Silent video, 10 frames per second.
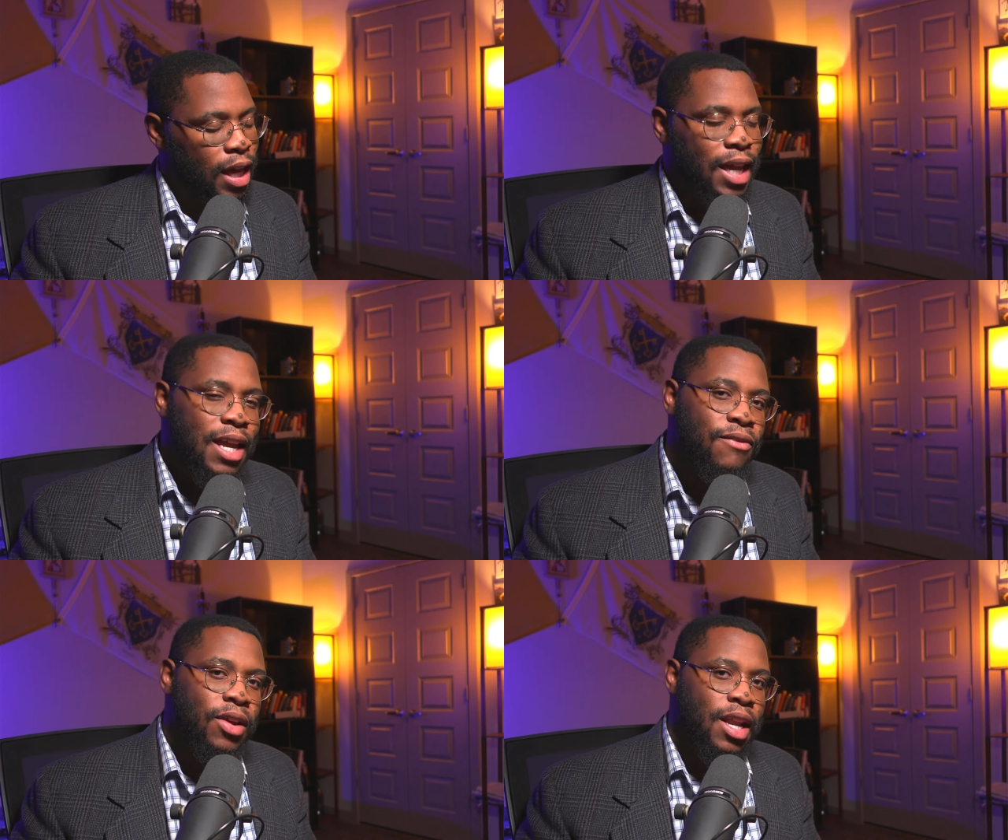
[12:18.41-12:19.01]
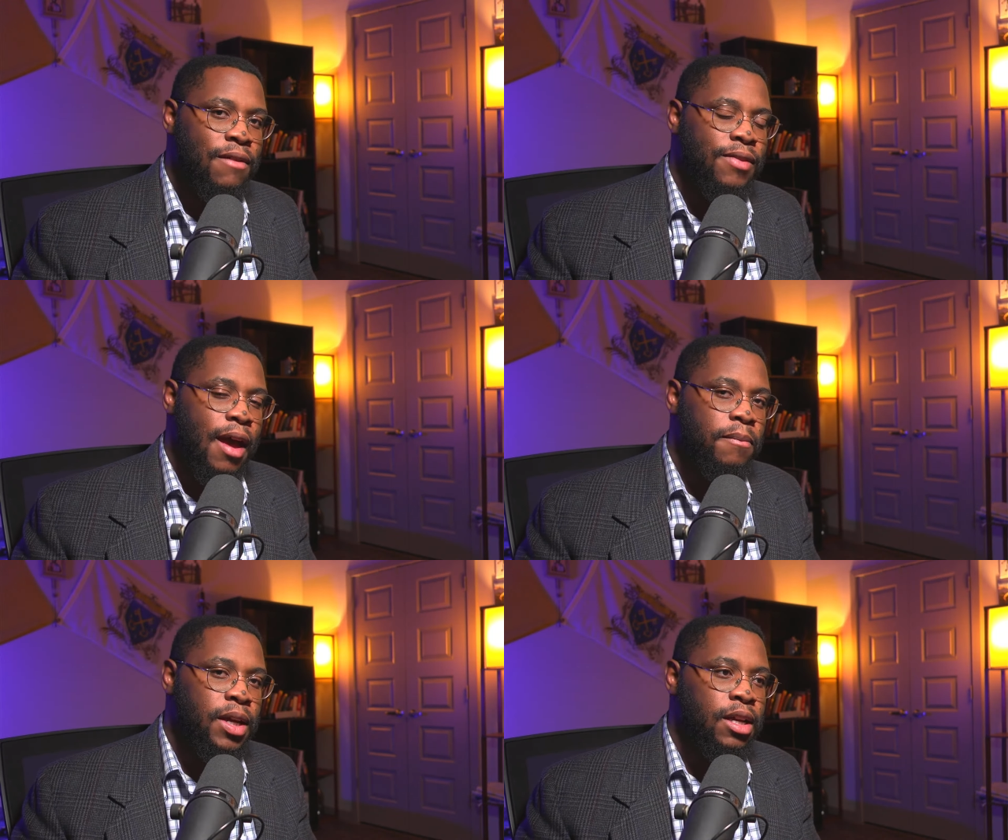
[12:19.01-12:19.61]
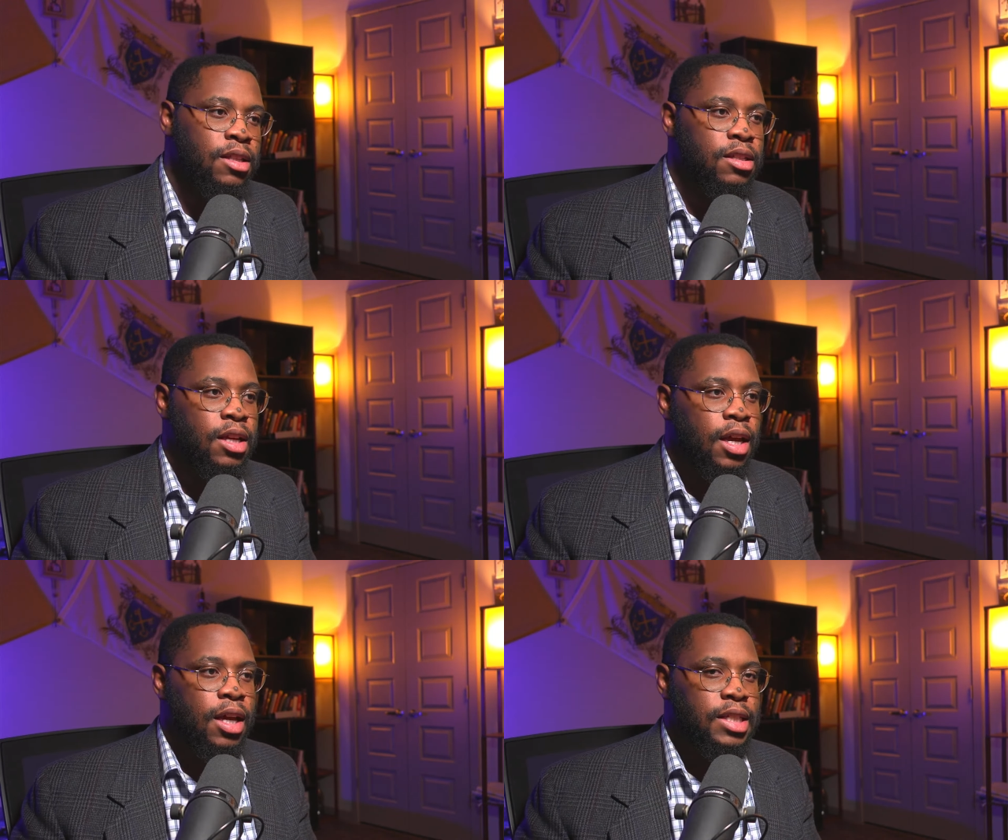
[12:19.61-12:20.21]
even if that means
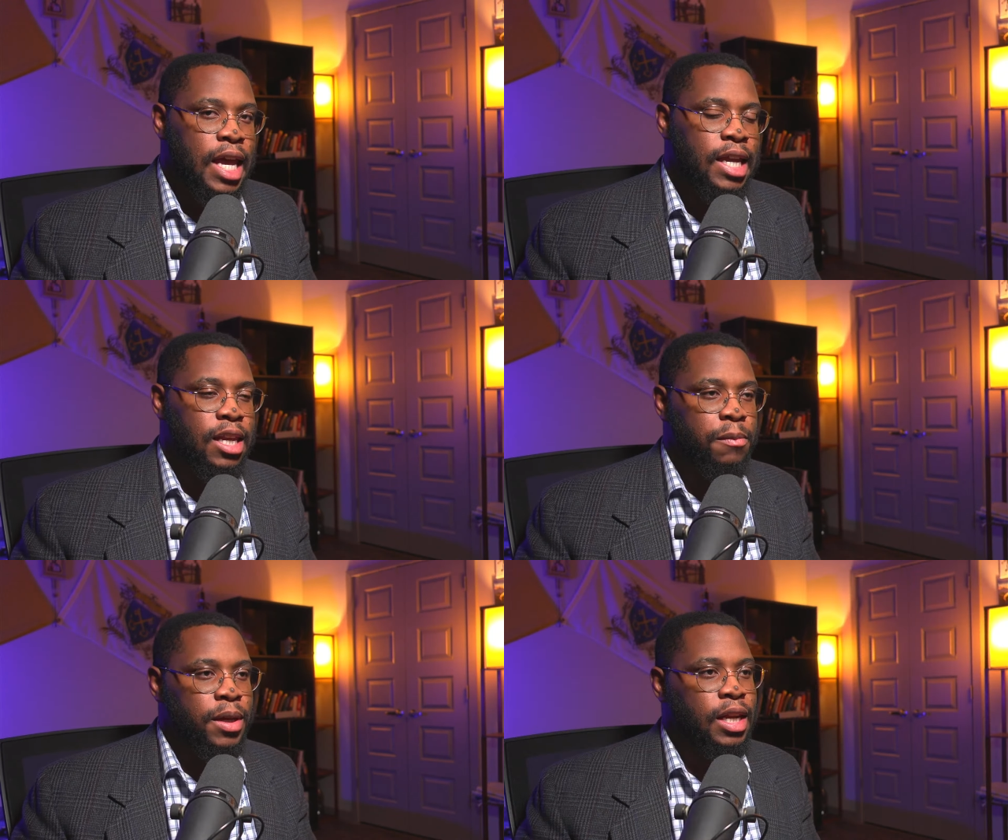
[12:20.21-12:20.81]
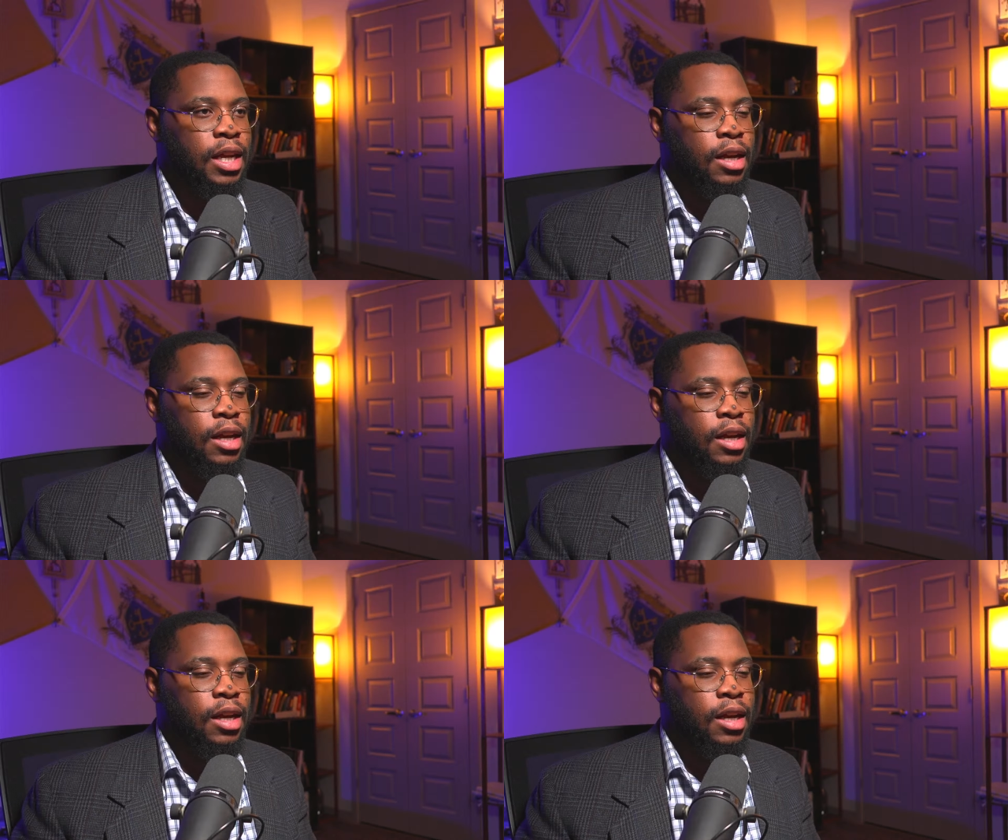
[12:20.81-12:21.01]
taking a beating.